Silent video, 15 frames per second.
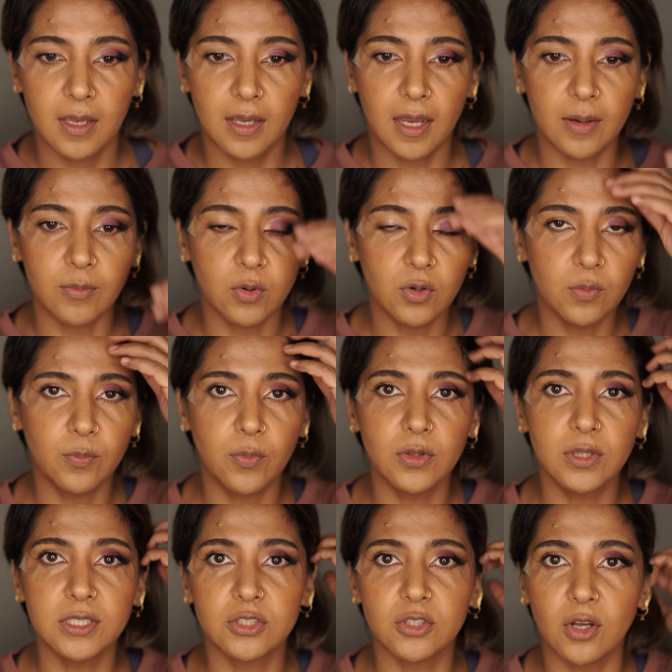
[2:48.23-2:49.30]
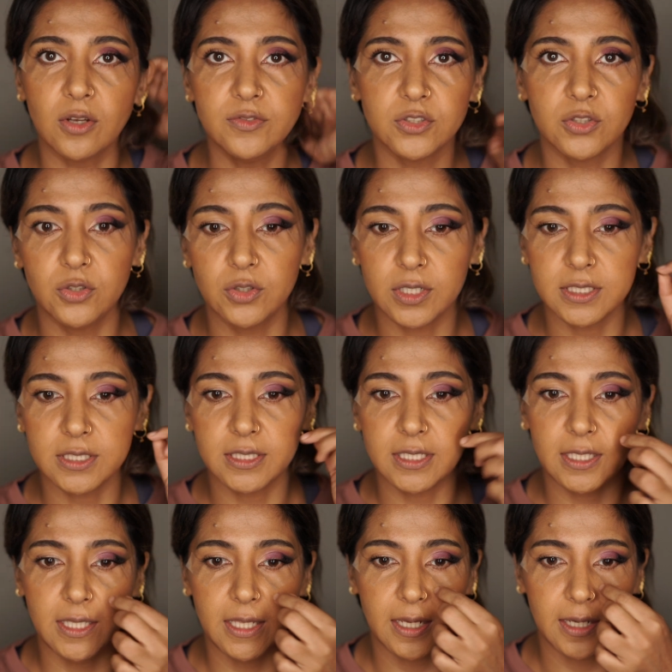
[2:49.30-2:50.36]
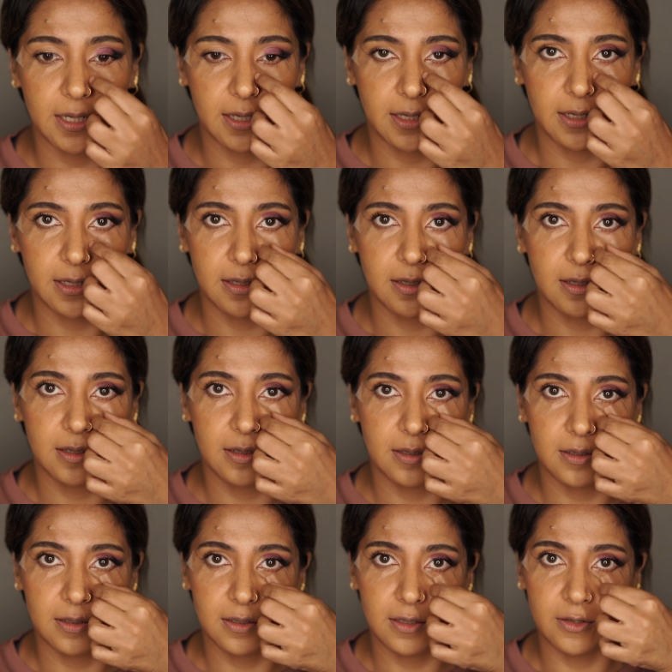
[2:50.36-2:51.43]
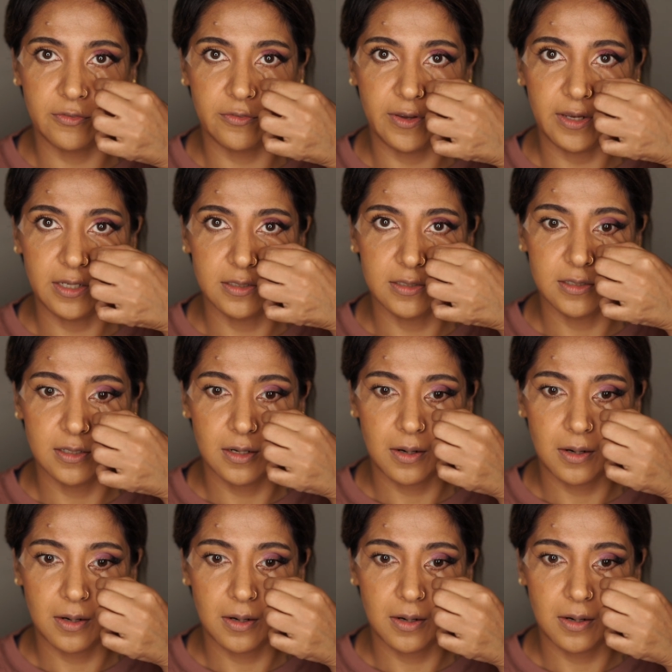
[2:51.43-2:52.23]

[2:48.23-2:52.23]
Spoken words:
I'm going to pull this off so you can see the effect.